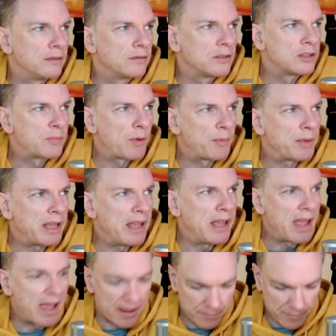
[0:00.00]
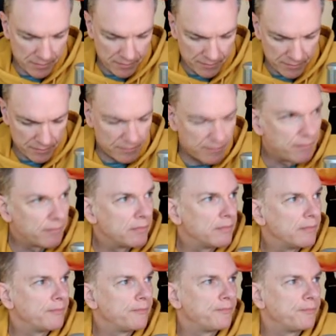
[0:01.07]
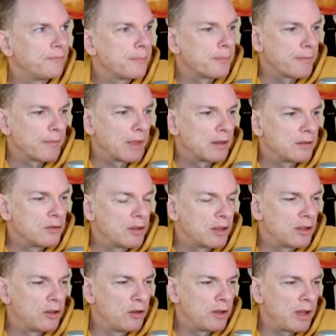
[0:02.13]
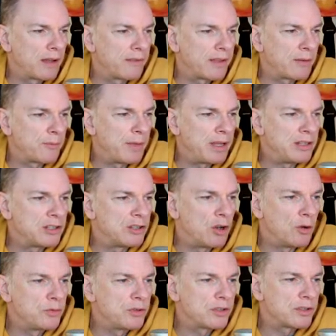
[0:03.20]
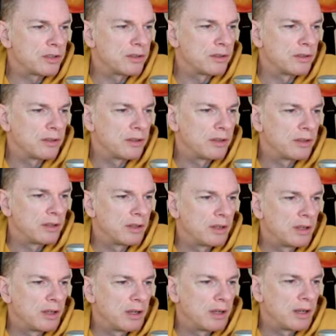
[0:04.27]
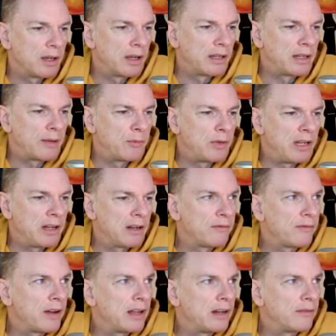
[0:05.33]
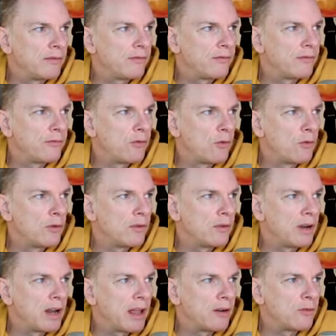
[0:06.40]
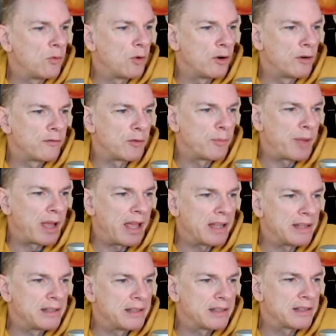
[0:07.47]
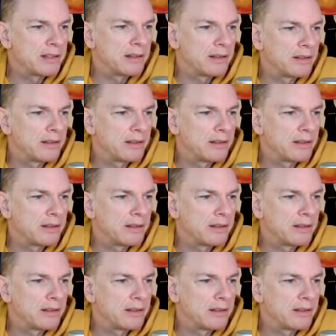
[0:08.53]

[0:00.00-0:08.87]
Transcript: So it's probably EM. So the clue I think means notes. And then we need to find a four letter word for pains